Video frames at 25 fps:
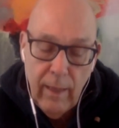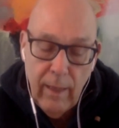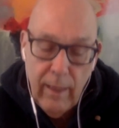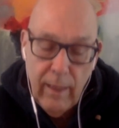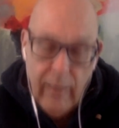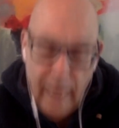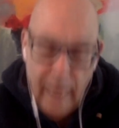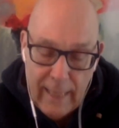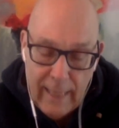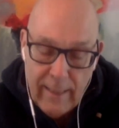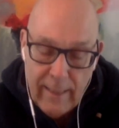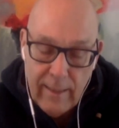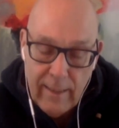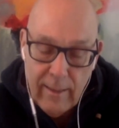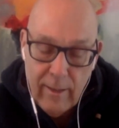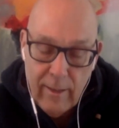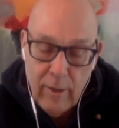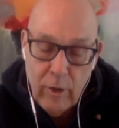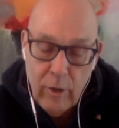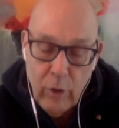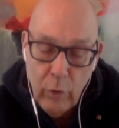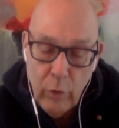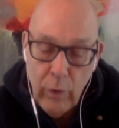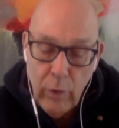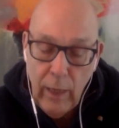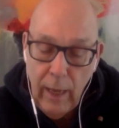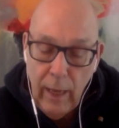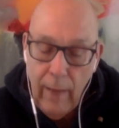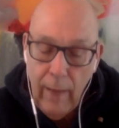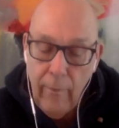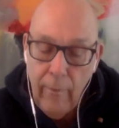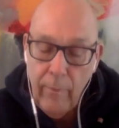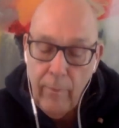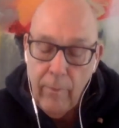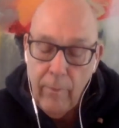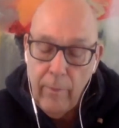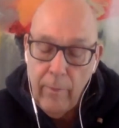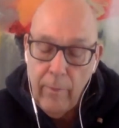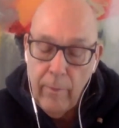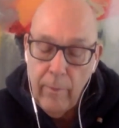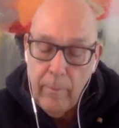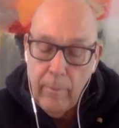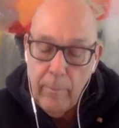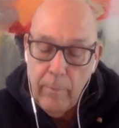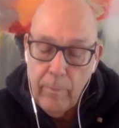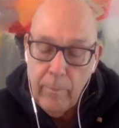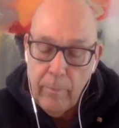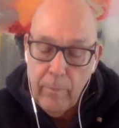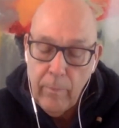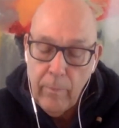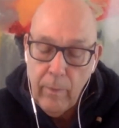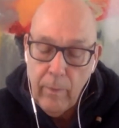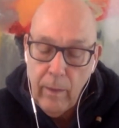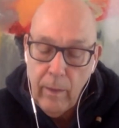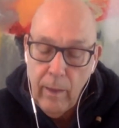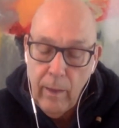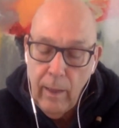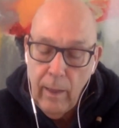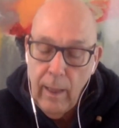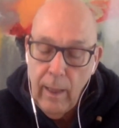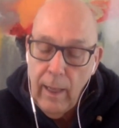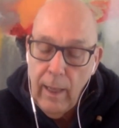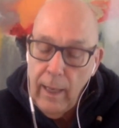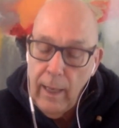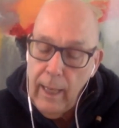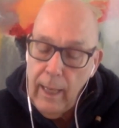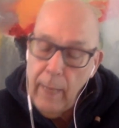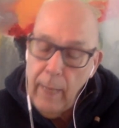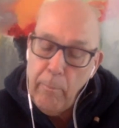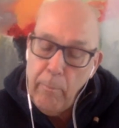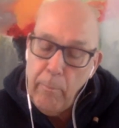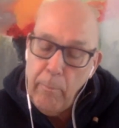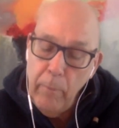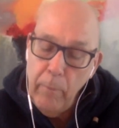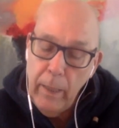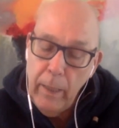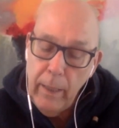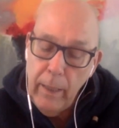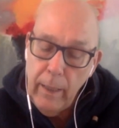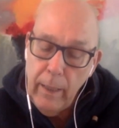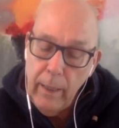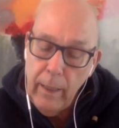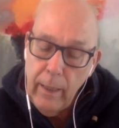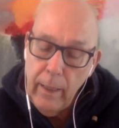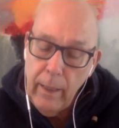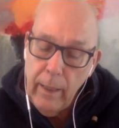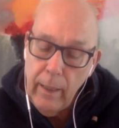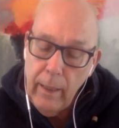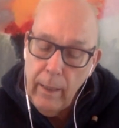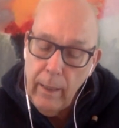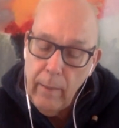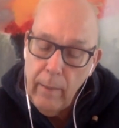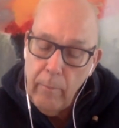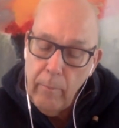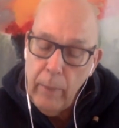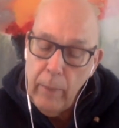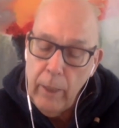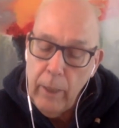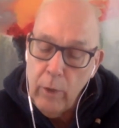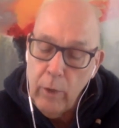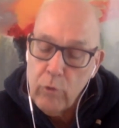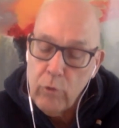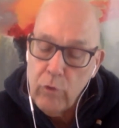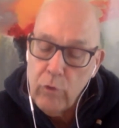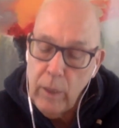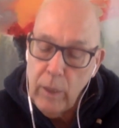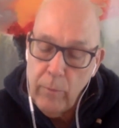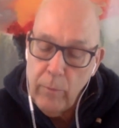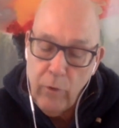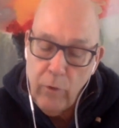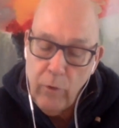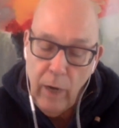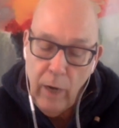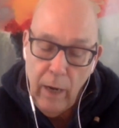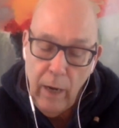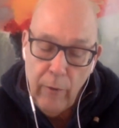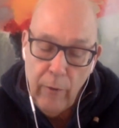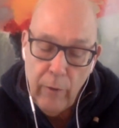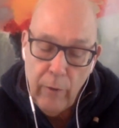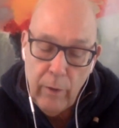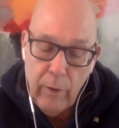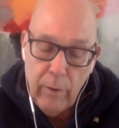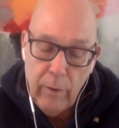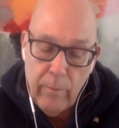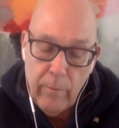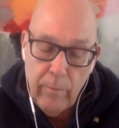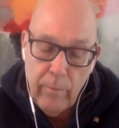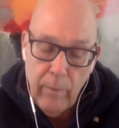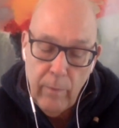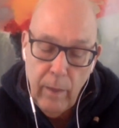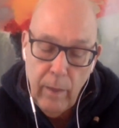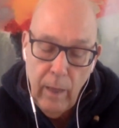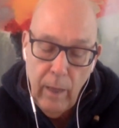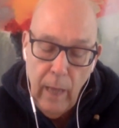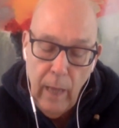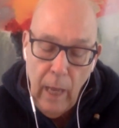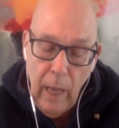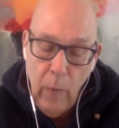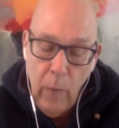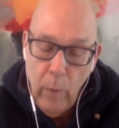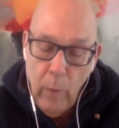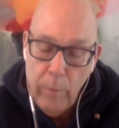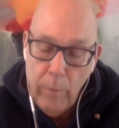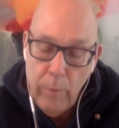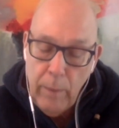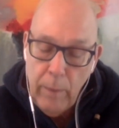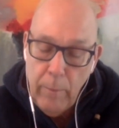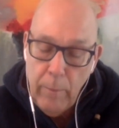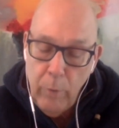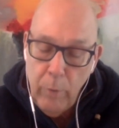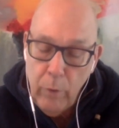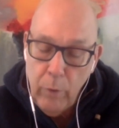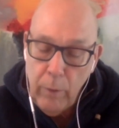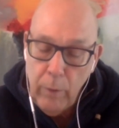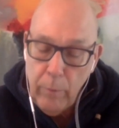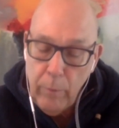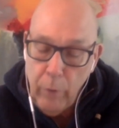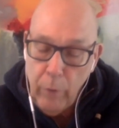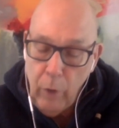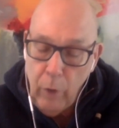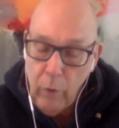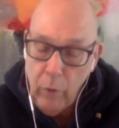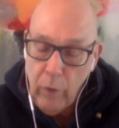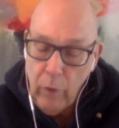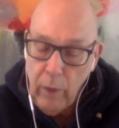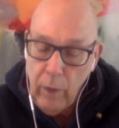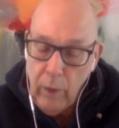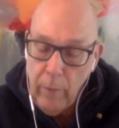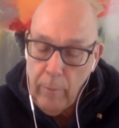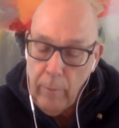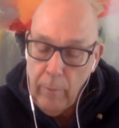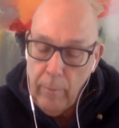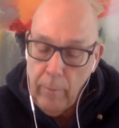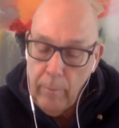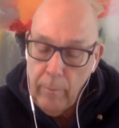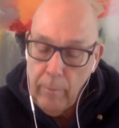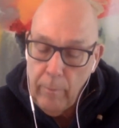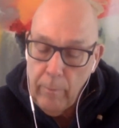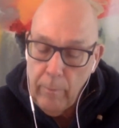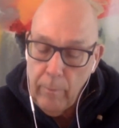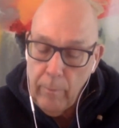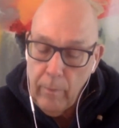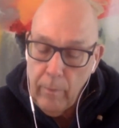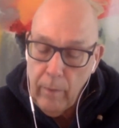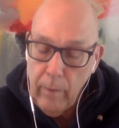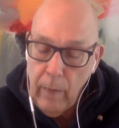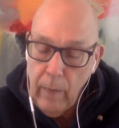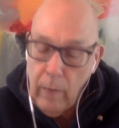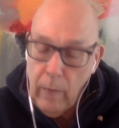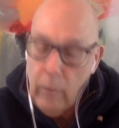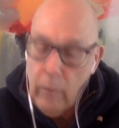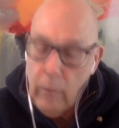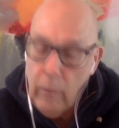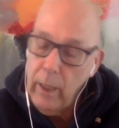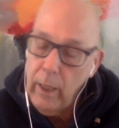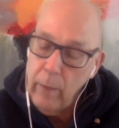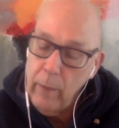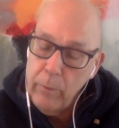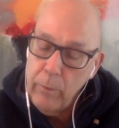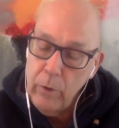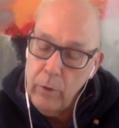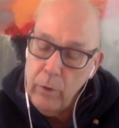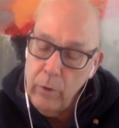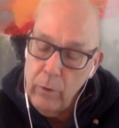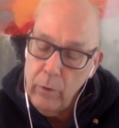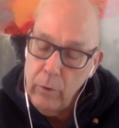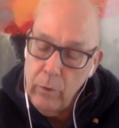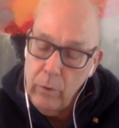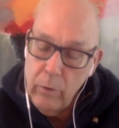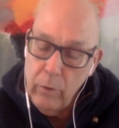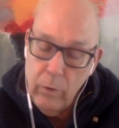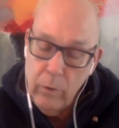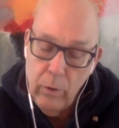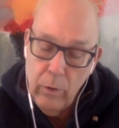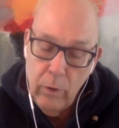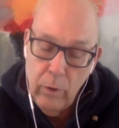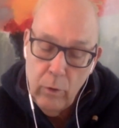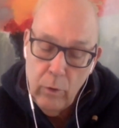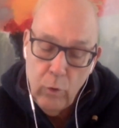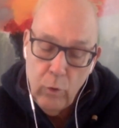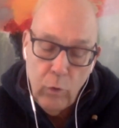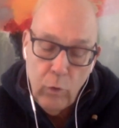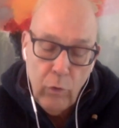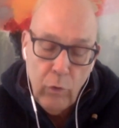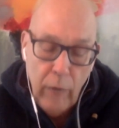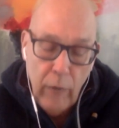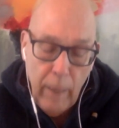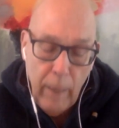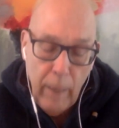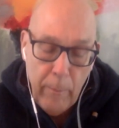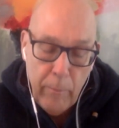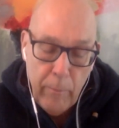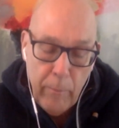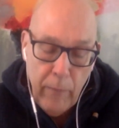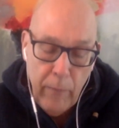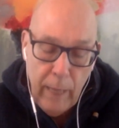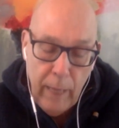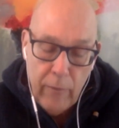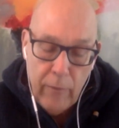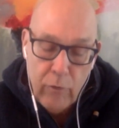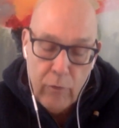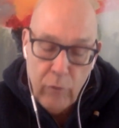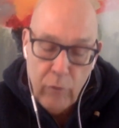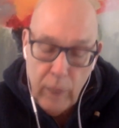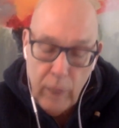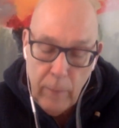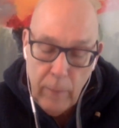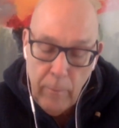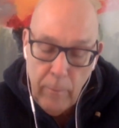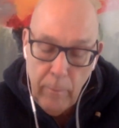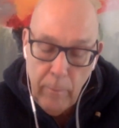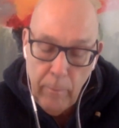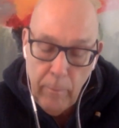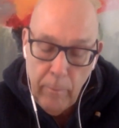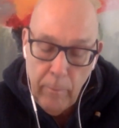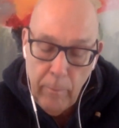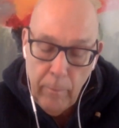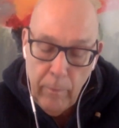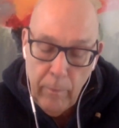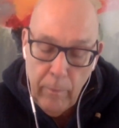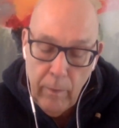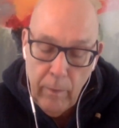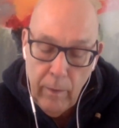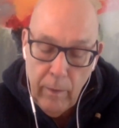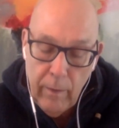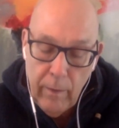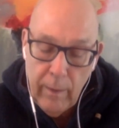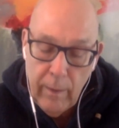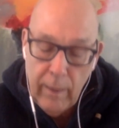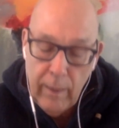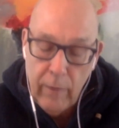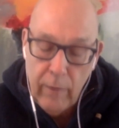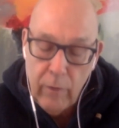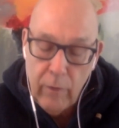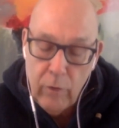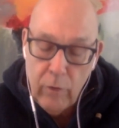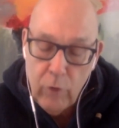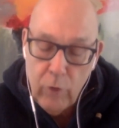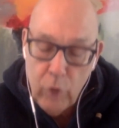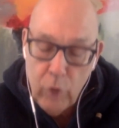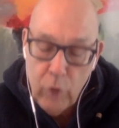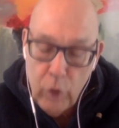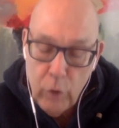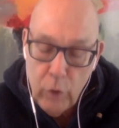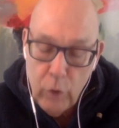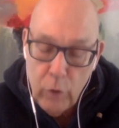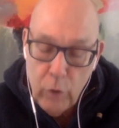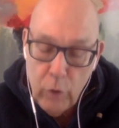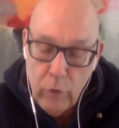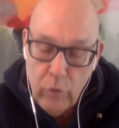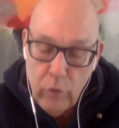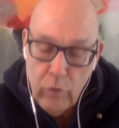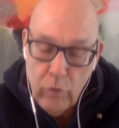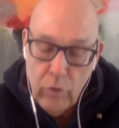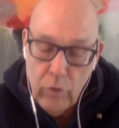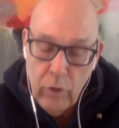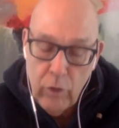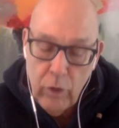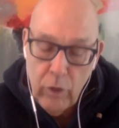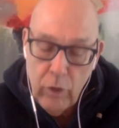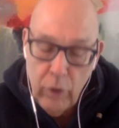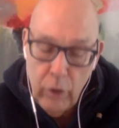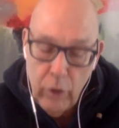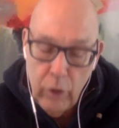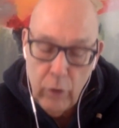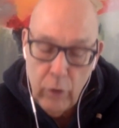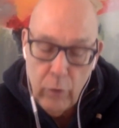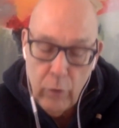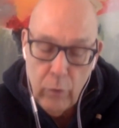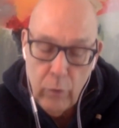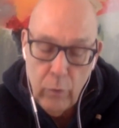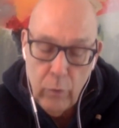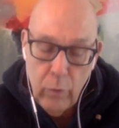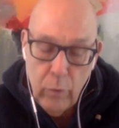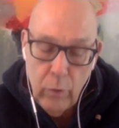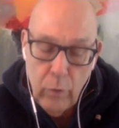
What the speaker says: Yes, you can. Let me be your dream driver. And with my book and program, I will help you to grab that dream that chose you,